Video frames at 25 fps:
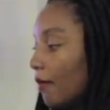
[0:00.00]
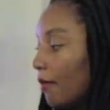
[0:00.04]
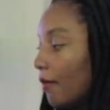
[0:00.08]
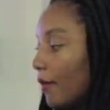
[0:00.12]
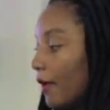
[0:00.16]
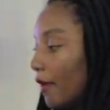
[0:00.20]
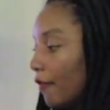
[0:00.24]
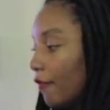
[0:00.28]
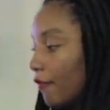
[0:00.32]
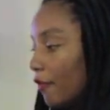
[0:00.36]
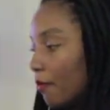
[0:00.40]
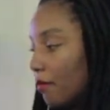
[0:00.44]

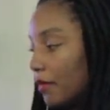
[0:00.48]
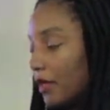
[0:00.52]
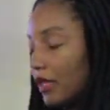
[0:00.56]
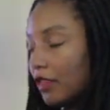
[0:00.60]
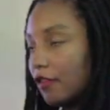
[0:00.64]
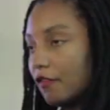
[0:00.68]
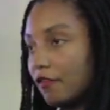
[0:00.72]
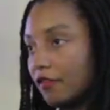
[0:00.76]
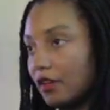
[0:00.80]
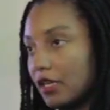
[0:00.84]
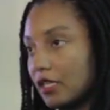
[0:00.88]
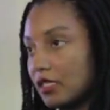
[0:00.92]
But for me,
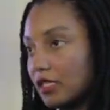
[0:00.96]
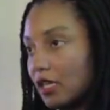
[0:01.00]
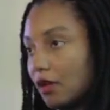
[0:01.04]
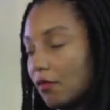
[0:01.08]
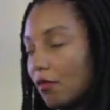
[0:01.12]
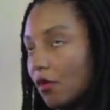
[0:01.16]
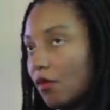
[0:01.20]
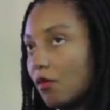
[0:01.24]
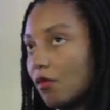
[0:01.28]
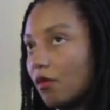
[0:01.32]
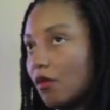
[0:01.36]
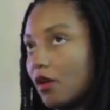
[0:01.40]
the first
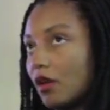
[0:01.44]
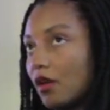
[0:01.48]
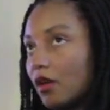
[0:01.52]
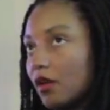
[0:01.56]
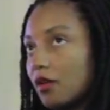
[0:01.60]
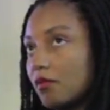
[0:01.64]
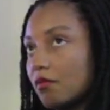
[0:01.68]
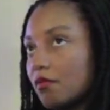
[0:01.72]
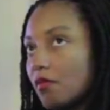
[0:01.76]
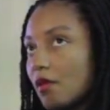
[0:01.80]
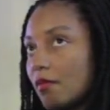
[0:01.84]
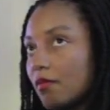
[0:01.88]
time
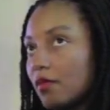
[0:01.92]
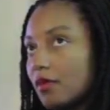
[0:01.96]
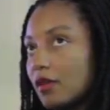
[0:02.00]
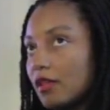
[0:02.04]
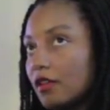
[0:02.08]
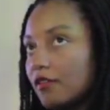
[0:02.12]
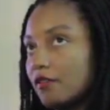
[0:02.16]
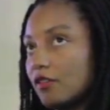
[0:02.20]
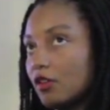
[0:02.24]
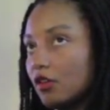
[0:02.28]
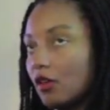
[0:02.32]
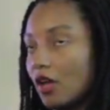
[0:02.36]
I remember
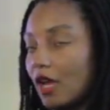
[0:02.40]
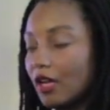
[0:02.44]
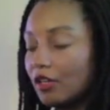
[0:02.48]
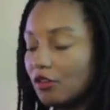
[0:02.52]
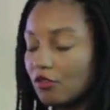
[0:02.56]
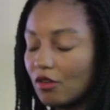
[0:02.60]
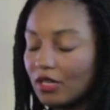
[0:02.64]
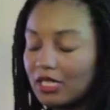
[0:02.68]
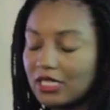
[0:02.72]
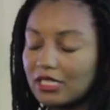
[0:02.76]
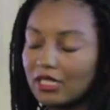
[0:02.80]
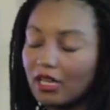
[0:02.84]
leaving, I'd
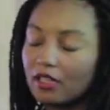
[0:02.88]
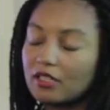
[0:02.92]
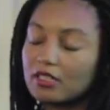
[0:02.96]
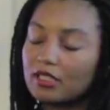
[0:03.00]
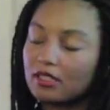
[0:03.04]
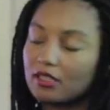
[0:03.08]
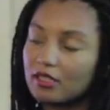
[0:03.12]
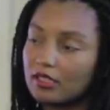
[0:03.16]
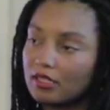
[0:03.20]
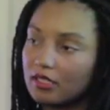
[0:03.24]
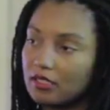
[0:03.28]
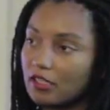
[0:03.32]
already
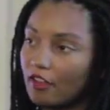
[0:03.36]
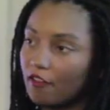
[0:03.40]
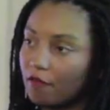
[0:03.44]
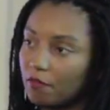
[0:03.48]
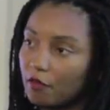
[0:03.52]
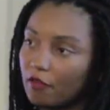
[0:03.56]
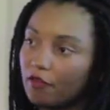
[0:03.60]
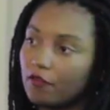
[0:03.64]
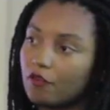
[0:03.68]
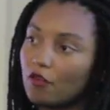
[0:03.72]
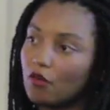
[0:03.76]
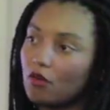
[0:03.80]
done
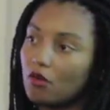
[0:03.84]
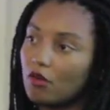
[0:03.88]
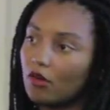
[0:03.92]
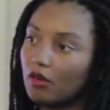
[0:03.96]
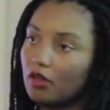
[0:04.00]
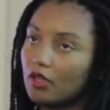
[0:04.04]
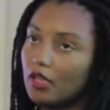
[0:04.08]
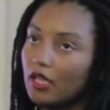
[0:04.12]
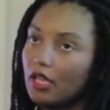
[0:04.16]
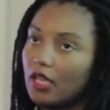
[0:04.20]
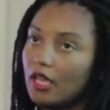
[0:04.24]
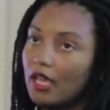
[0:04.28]
stuff
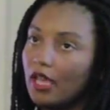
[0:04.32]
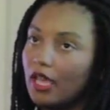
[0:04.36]
before.